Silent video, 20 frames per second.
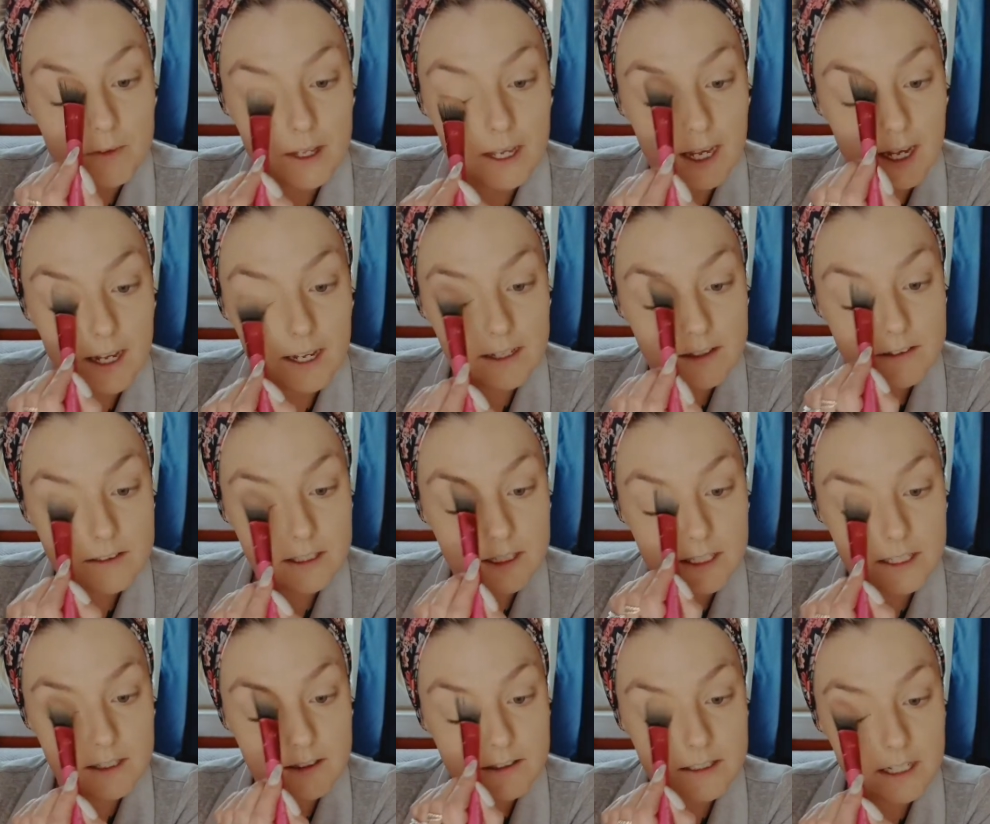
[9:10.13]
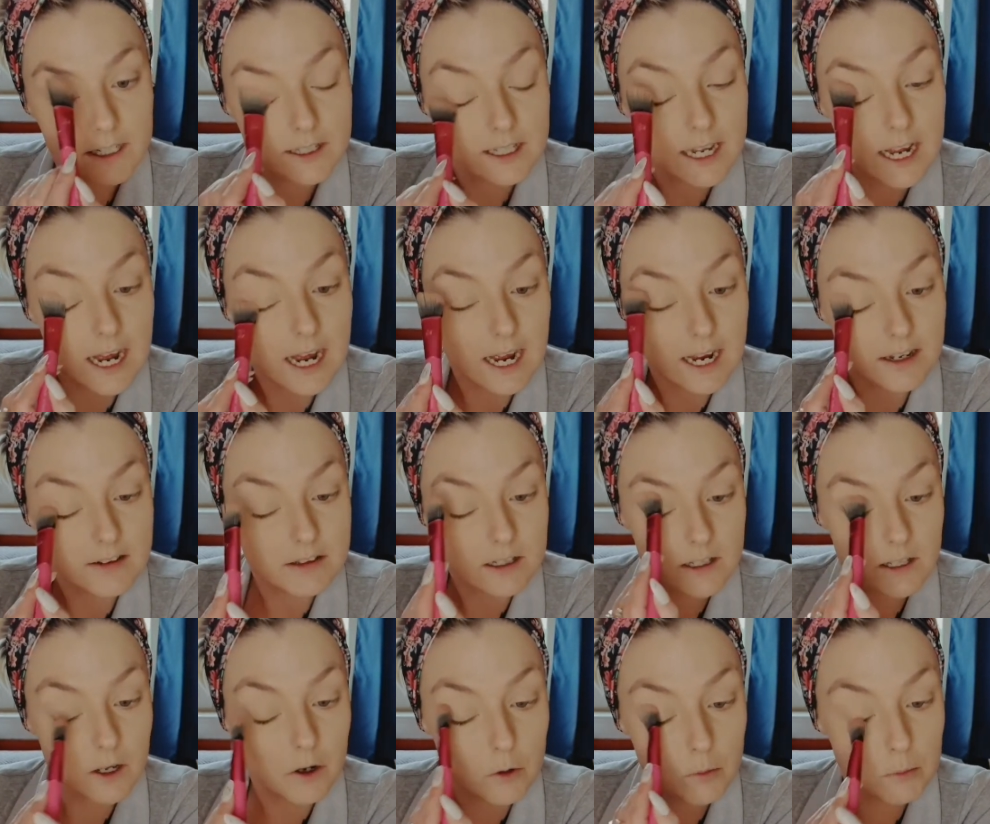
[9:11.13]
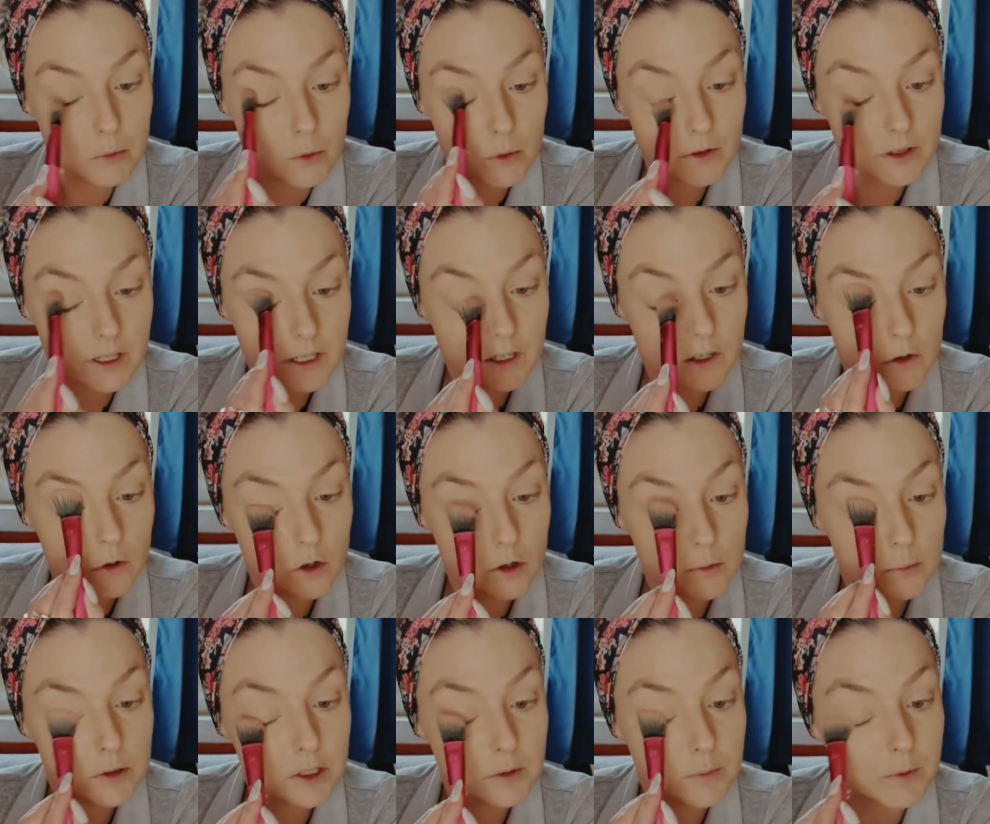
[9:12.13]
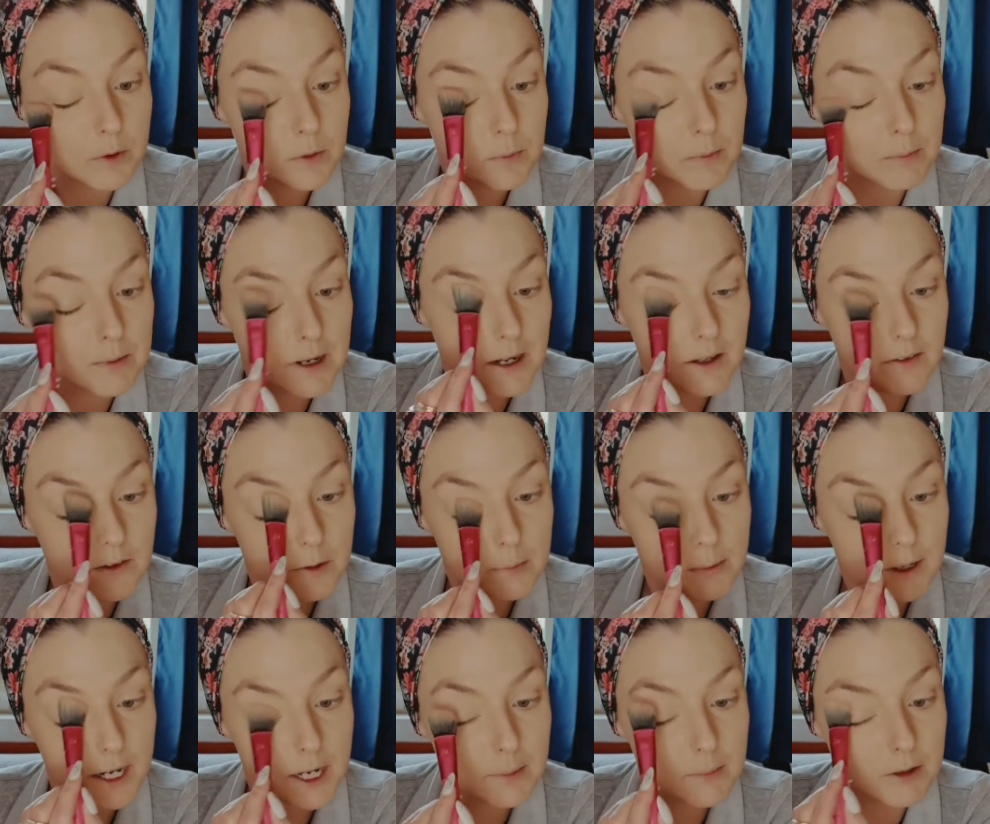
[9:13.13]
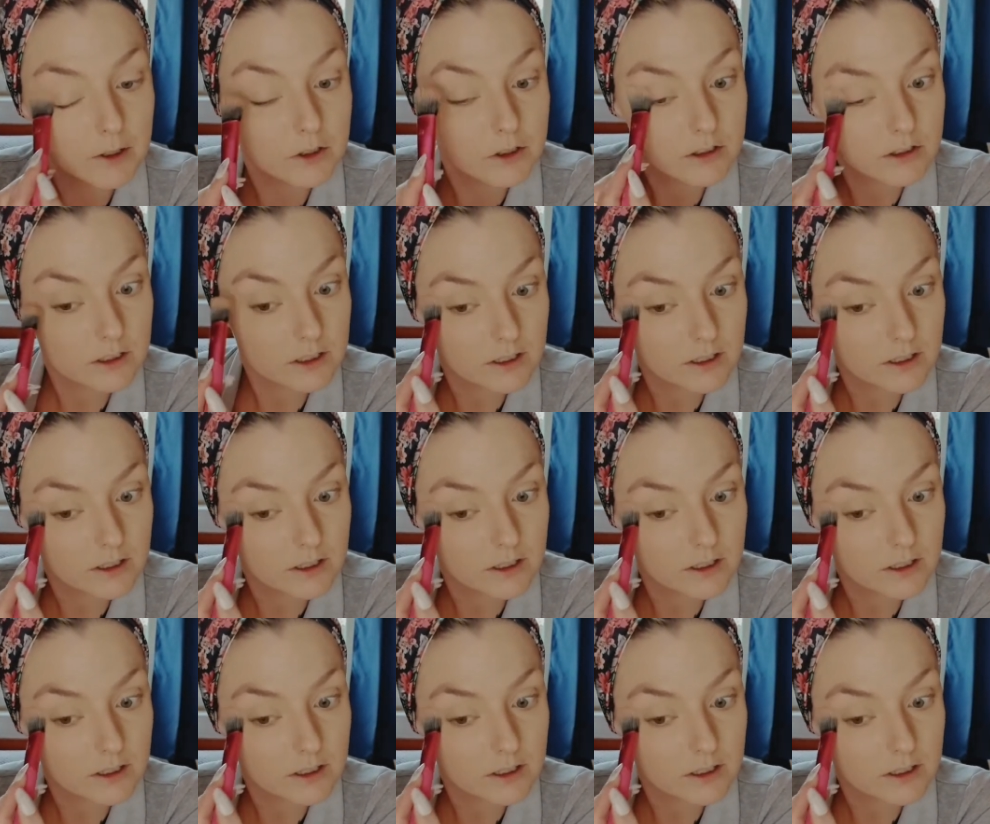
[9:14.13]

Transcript: It is creasing in the eyes a little more than it normally would with my other primers.